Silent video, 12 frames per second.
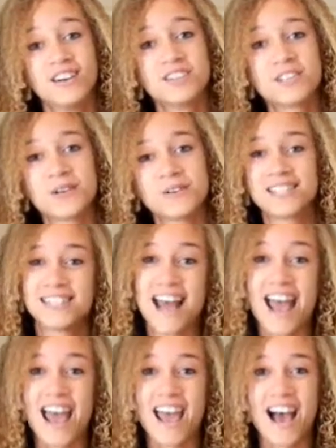so
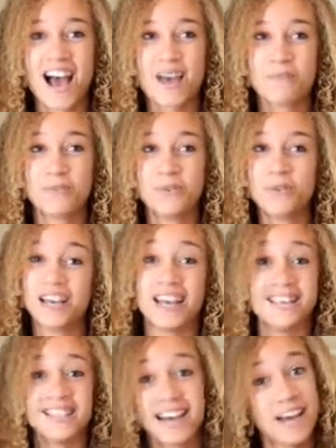today I'm doing
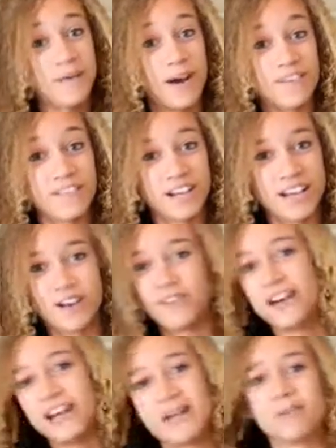a DIY video
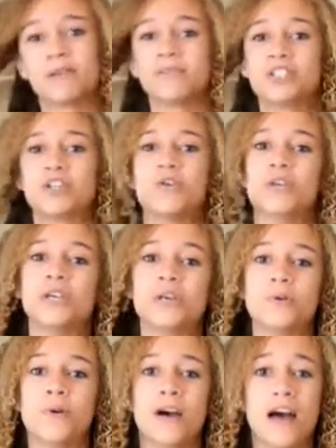and I'm going to be showing
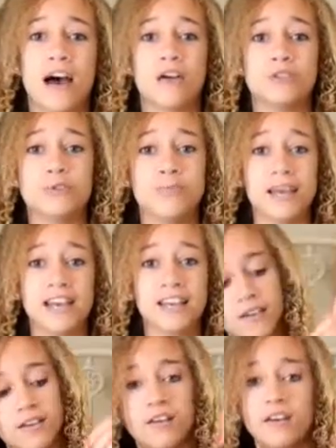you how to make
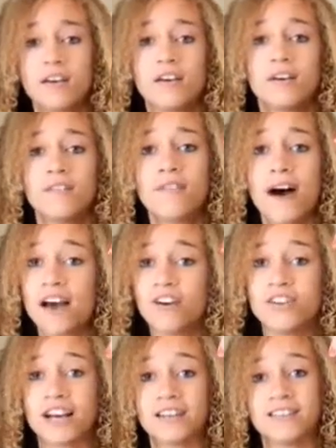
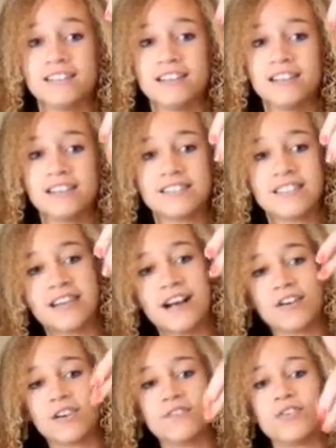vial necklaces and
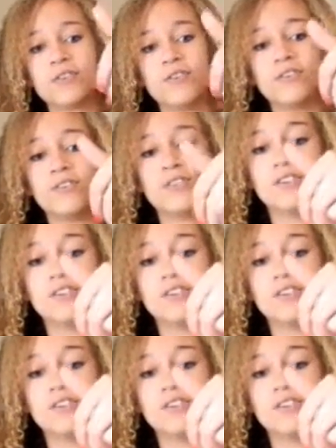I'll give you a little